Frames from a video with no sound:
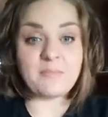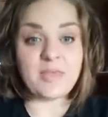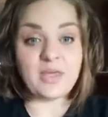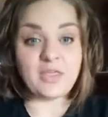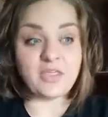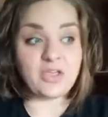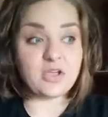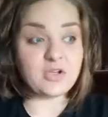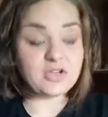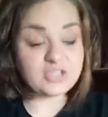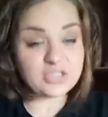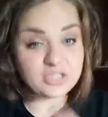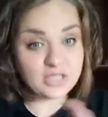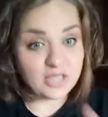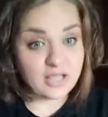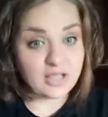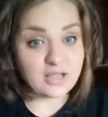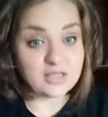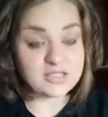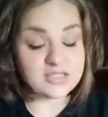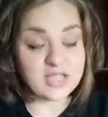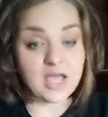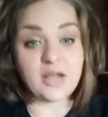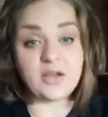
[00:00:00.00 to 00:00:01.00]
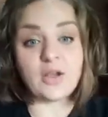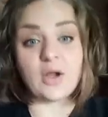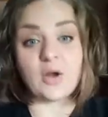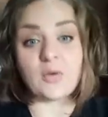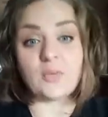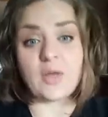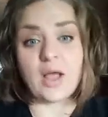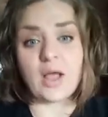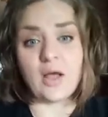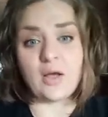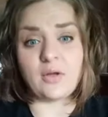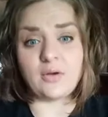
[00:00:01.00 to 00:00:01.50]
usually done
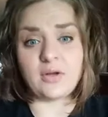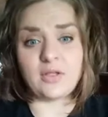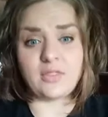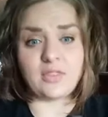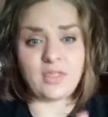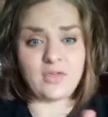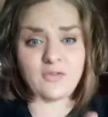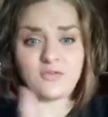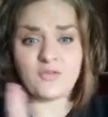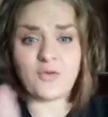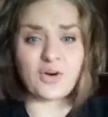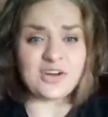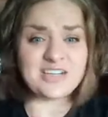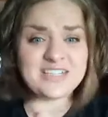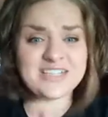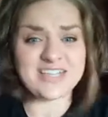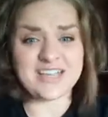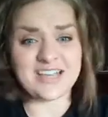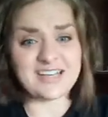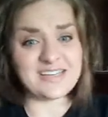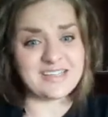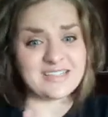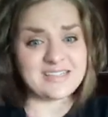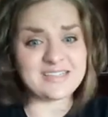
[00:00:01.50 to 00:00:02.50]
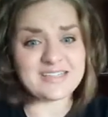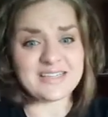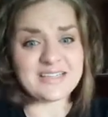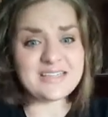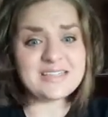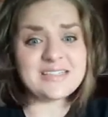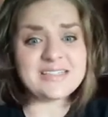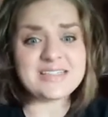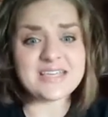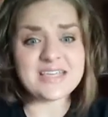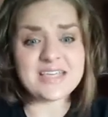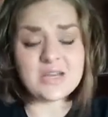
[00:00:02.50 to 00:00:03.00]
around the 14 to
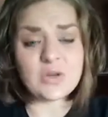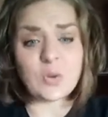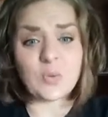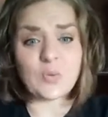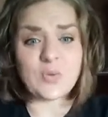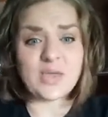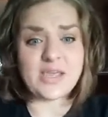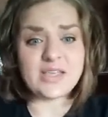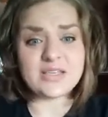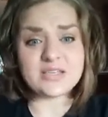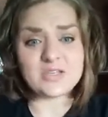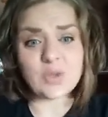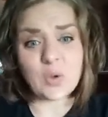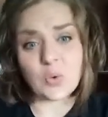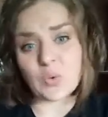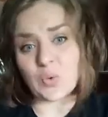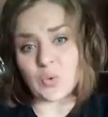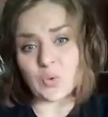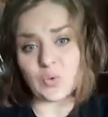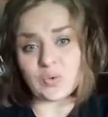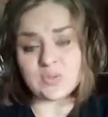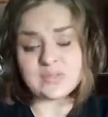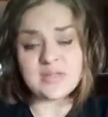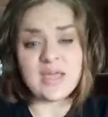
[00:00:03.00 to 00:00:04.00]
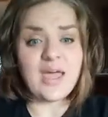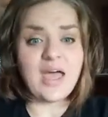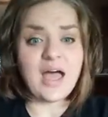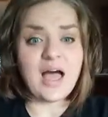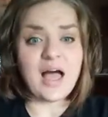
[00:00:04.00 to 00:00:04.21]
16 weeks old